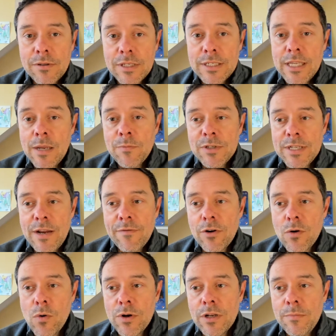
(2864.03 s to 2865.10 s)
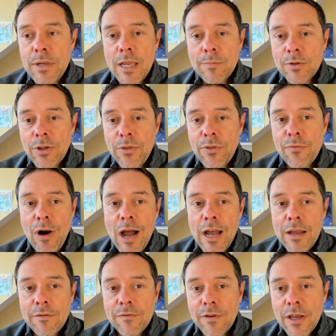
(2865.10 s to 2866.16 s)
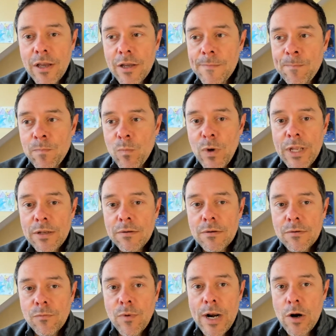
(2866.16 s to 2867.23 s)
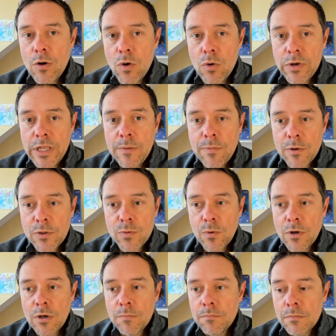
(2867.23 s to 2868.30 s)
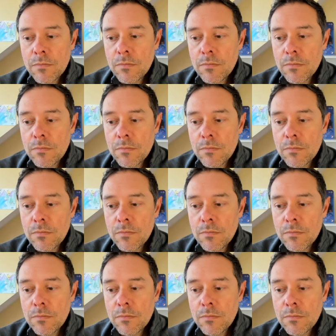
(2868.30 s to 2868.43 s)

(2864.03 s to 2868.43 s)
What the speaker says: This game was never going to be able to thrive when rare goalkeepers were